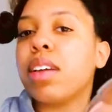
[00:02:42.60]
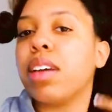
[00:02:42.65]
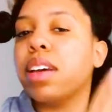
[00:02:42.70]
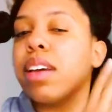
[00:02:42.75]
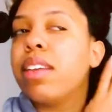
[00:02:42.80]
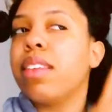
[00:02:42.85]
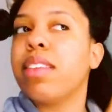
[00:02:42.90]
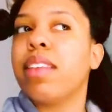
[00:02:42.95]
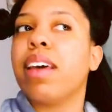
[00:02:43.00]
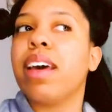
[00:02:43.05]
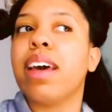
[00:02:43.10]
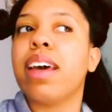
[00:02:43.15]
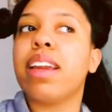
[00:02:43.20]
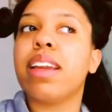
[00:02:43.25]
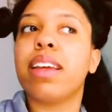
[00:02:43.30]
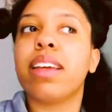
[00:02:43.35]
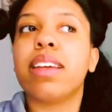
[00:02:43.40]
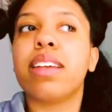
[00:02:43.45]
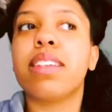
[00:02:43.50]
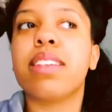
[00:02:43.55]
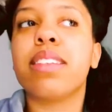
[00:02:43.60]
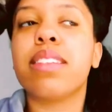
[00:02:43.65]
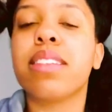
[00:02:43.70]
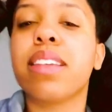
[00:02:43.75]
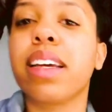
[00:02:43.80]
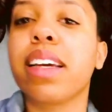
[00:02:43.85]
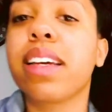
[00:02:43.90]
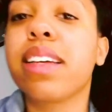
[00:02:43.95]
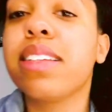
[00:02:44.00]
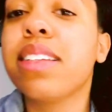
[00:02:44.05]
And that is
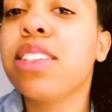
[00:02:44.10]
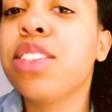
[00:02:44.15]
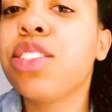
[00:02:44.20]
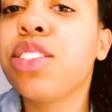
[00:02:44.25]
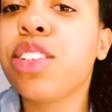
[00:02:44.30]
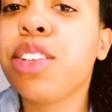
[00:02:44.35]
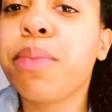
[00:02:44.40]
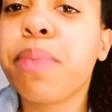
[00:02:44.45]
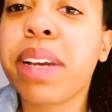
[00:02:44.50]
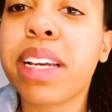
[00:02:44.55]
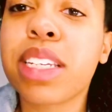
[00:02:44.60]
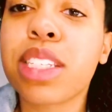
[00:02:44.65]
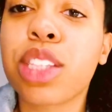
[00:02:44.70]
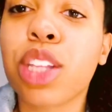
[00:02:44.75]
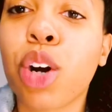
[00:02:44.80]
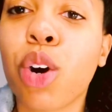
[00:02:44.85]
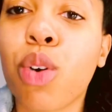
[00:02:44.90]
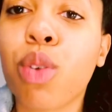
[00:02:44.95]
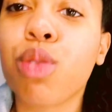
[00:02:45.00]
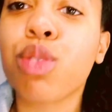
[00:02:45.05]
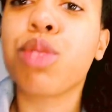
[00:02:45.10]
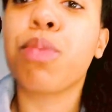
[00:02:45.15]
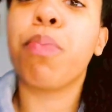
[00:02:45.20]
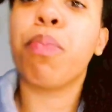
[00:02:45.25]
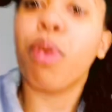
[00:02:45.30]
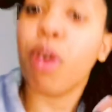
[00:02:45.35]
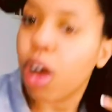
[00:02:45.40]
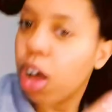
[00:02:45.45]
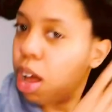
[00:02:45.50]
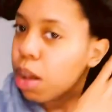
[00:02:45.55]
like, conditioner makes the curls
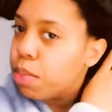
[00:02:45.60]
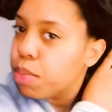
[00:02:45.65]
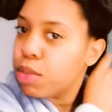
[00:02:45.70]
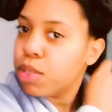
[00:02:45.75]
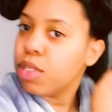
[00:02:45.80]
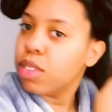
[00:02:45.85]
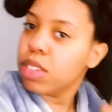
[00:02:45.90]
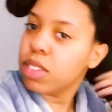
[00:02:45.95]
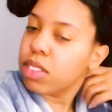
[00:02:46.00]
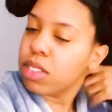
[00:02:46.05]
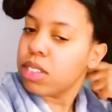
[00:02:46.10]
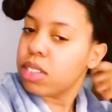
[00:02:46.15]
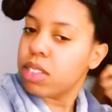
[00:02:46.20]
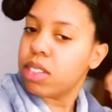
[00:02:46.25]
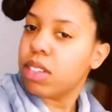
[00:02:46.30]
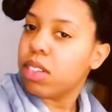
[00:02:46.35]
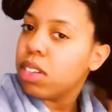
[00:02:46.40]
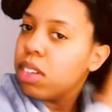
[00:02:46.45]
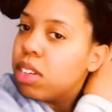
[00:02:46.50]
pop, sis.